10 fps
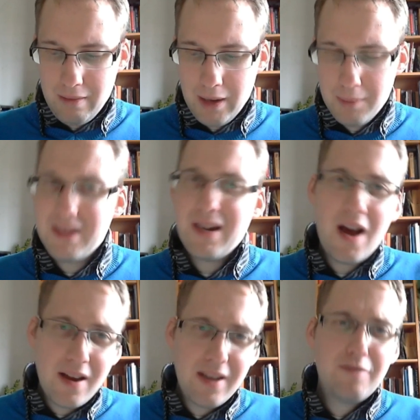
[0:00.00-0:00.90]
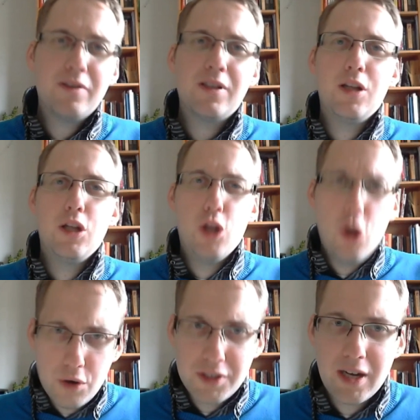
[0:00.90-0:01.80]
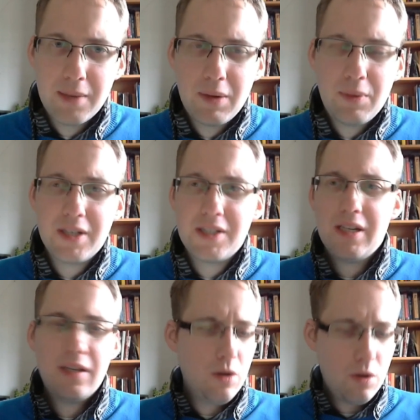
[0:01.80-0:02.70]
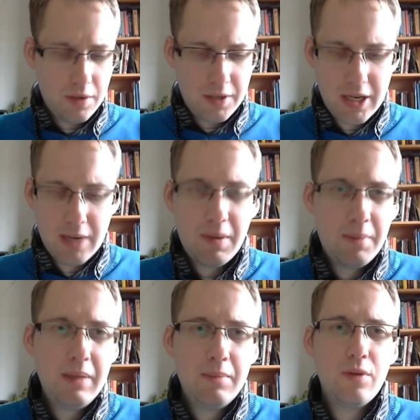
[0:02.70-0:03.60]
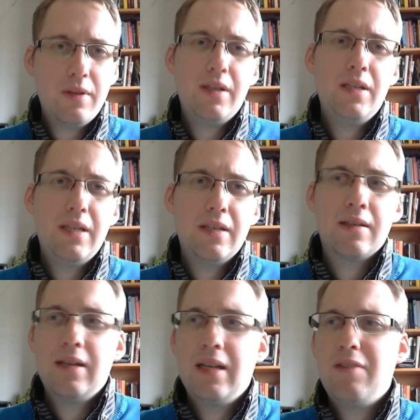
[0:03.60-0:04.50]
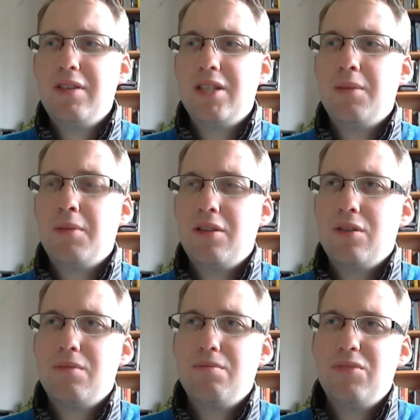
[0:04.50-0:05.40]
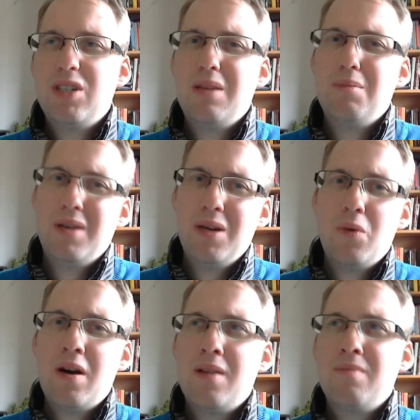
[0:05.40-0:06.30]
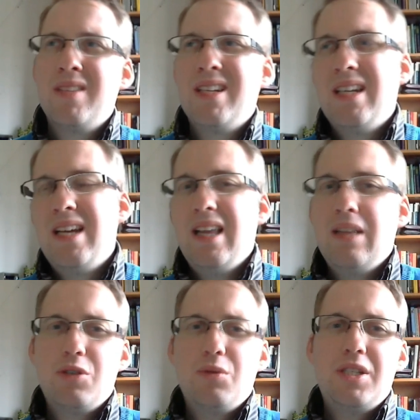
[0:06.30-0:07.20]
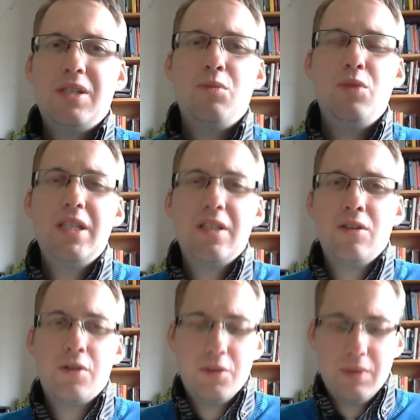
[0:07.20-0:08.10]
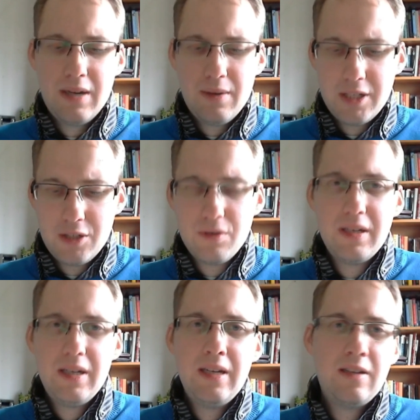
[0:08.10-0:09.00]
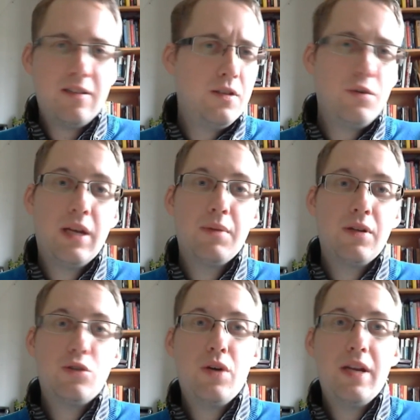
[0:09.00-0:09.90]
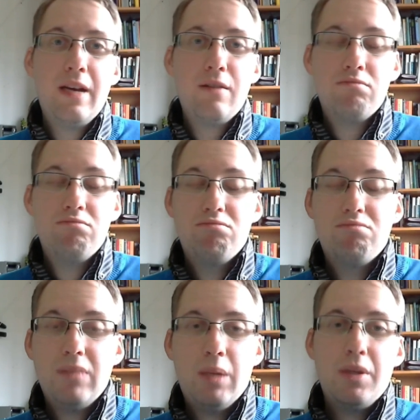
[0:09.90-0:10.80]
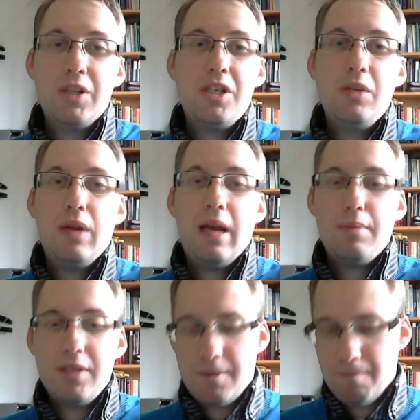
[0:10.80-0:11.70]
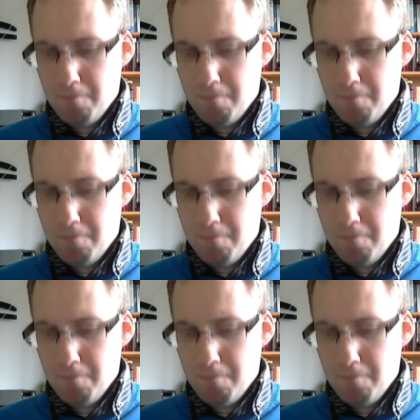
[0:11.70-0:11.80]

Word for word: I'd been eyeing for a long time. And when I say a long time, I mean more than a year. And every time I thought, shall I buy one? And there was always some reason not to. And now I saw it here and I thought, okay, I'm going to try it out. I'm going to see what happens.